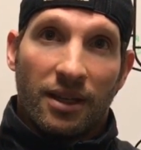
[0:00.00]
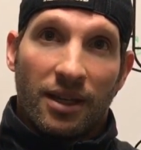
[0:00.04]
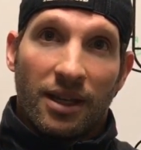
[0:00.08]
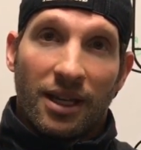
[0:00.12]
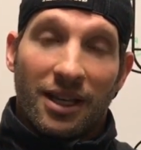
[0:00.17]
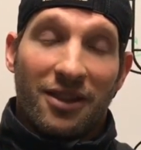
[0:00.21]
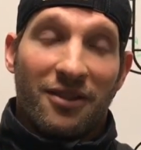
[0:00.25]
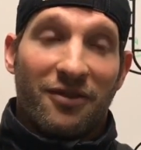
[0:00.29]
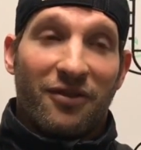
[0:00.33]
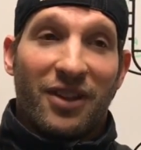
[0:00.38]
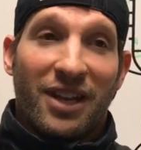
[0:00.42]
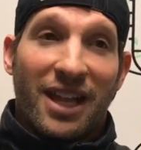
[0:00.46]

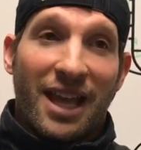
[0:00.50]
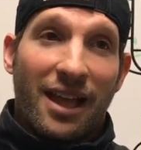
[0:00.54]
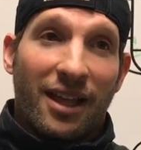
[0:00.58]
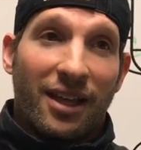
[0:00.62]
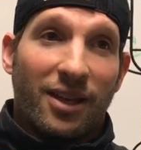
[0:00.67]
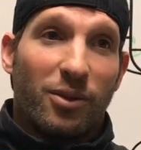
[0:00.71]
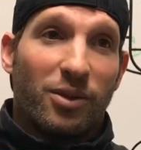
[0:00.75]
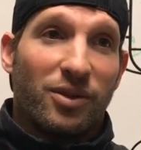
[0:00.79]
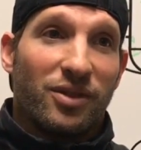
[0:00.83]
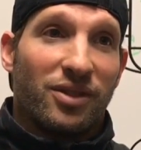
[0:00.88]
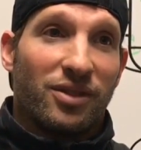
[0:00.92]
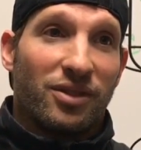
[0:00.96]
And the
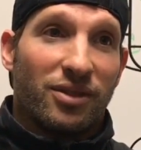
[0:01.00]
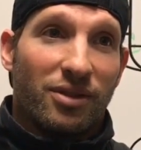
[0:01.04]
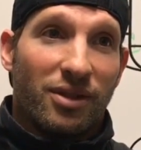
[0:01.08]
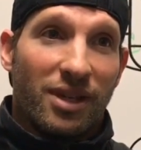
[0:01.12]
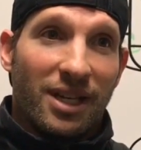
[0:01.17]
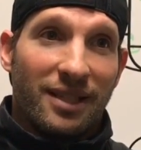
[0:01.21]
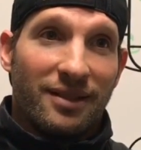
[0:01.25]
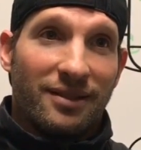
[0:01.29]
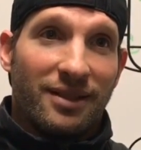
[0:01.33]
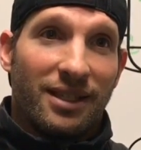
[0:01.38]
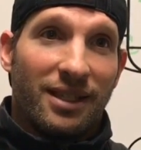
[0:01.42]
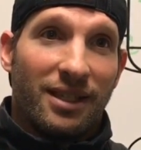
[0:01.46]
finale was just
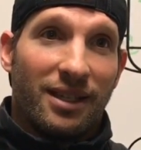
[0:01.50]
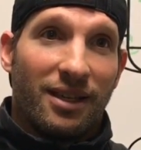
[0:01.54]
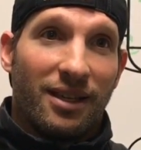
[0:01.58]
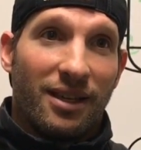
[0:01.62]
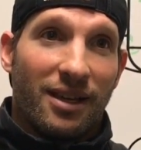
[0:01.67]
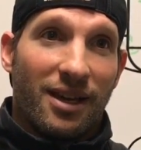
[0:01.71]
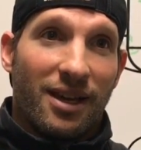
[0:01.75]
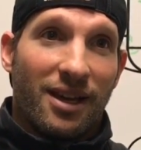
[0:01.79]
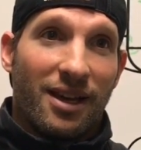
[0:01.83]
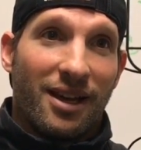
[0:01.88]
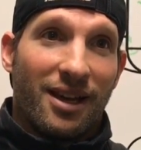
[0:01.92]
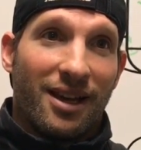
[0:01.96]
crazy.
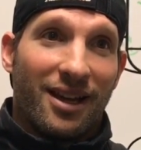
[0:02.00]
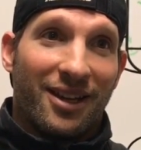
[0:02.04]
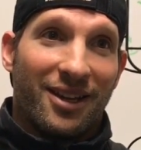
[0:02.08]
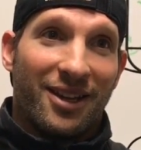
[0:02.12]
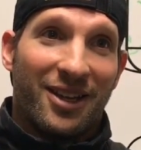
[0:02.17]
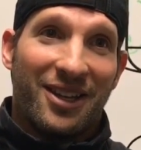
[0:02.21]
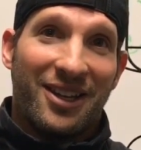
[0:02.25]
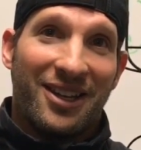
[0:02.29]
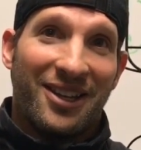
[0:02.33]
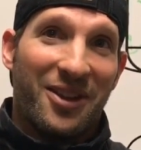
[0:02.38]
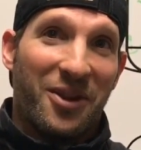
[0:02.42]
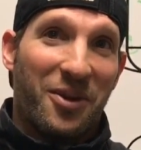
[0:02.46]

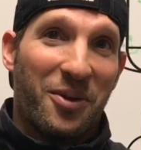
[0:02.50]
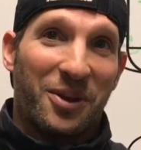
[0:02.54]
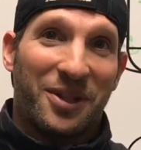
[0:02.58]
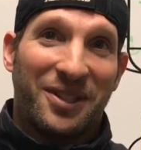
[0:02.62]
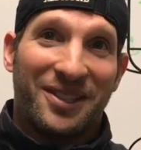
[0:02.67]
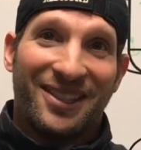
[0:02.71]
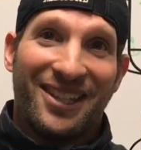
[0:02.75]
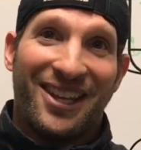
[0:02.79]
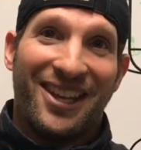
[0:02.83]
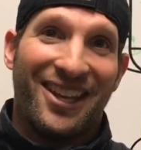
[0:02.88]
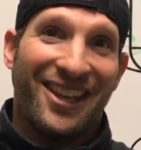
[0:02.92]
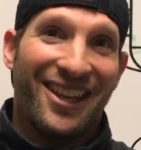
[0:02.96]
It
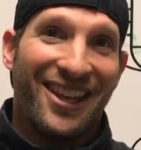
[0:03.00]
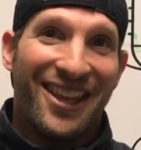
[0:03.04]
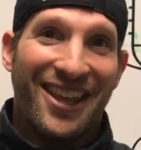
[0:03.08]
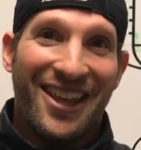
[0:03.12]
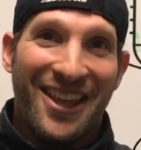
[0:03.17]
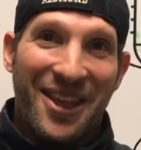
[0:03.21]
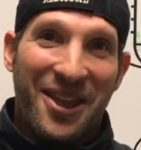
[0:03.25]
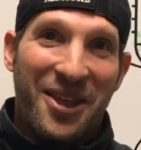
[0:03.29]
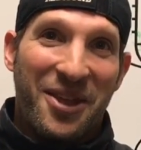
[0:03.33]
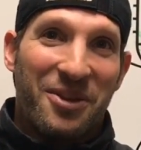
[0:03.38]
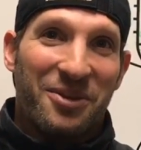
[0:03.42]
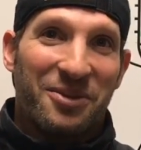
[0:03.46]
was
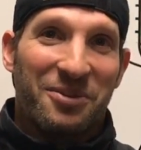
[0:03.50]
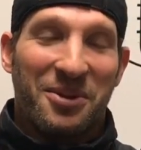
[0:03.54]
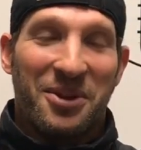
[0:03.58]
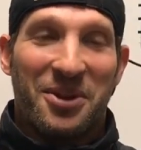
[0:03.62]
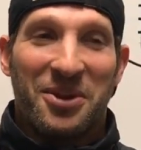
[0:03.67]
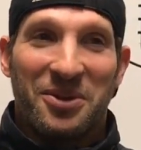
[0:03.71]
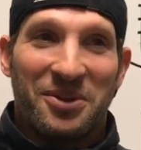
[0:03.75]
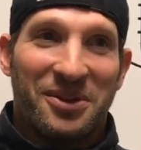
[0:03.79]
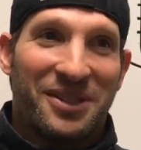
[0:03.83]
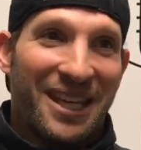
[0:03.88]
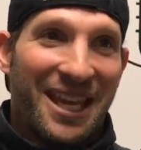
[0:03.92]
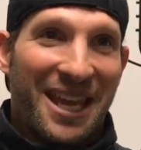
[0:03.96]
one of
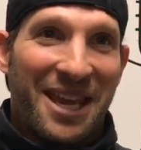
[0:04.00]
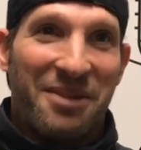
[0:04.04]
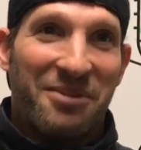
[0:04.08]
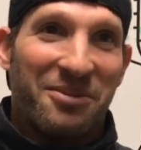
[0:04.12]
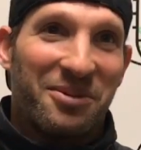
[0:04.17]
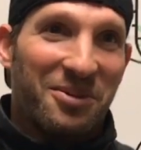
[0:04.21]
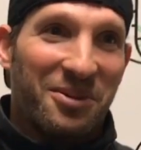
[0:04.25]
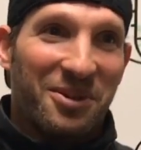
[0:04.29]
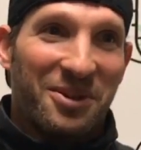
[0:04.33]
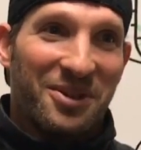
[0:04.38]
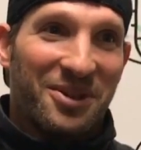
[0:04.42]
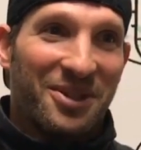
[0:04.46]
those
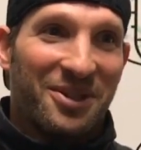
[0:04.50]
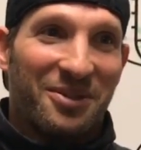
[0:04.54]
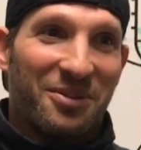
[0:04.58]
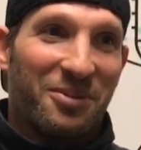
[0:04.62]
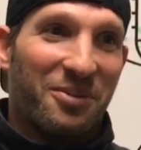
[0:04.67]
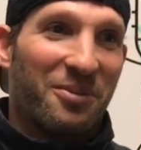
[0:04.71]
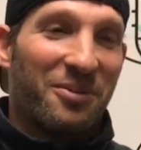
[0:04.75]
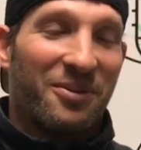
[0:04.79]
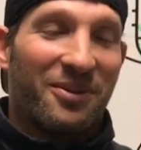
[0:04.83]
games where it's just